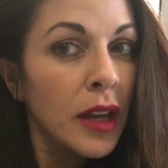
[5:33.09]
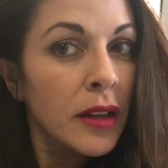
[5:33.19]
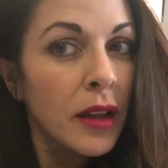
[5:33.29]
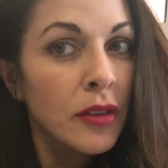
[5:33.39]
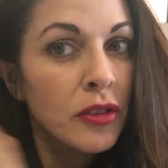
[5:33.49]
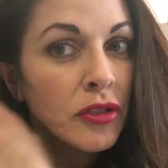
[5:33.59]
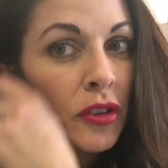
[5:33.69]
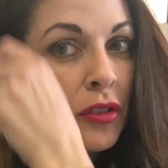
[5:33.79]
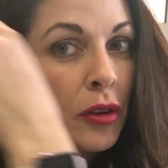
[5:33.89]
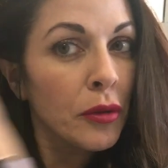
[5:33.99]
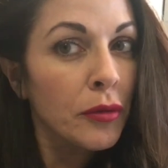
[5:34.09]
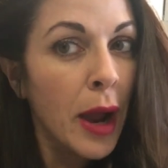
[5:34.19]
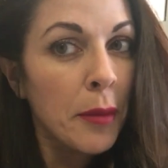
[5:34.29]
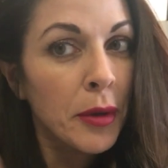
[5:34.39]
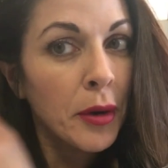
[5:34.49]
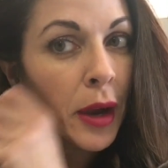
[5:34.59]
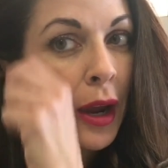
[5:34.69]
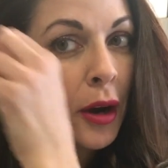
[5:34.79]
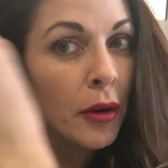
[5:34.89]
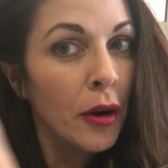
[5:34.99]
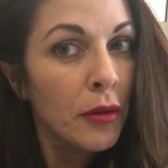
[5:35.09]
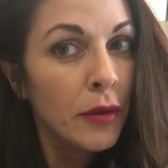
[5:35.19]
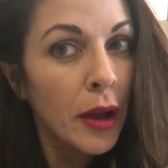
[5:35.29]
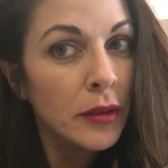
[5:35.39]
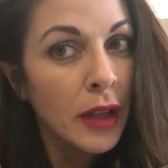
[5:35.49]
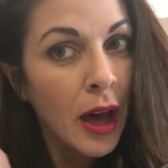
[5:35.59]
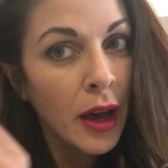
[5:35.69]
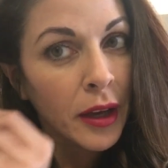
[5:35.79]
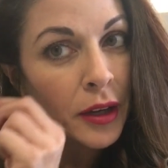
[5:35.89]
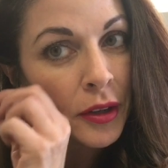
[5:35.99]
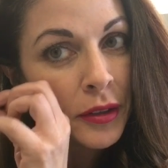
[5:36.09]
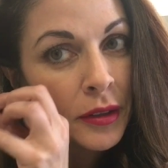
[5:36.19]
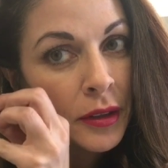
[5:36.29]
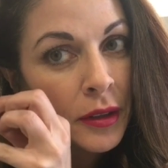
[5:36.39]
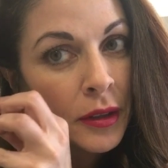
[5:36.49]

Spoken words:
and then you're just going to wrap your hair around the iron.